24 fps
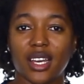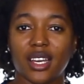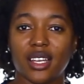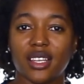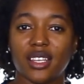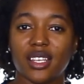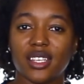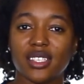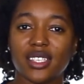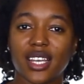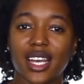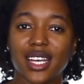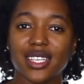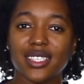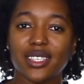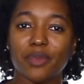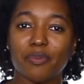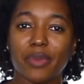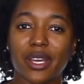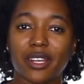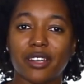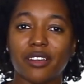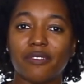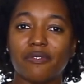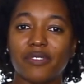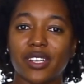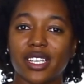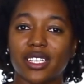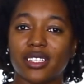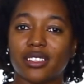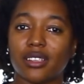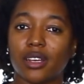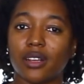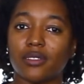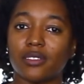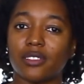This has the
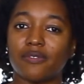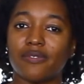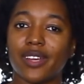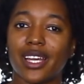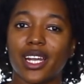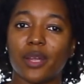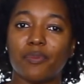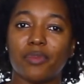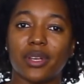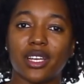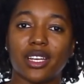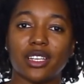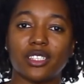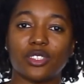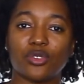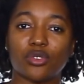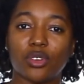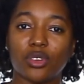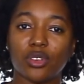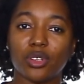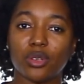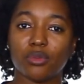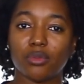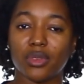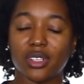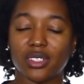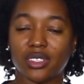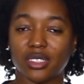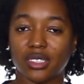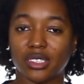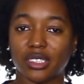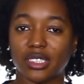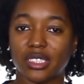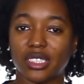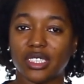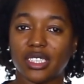benefit of developing stronger
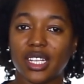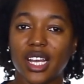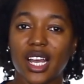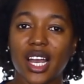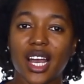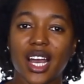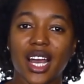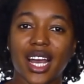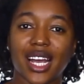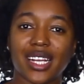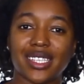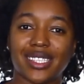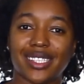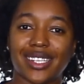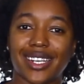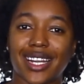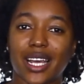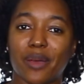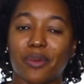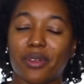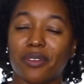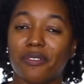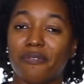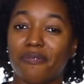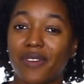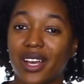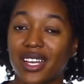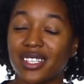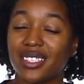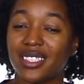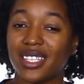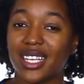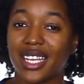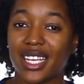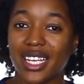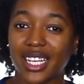muscles and allowing
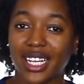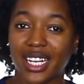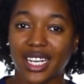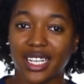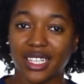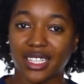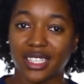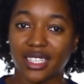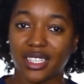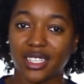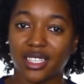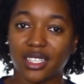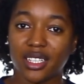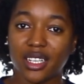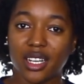faster healing,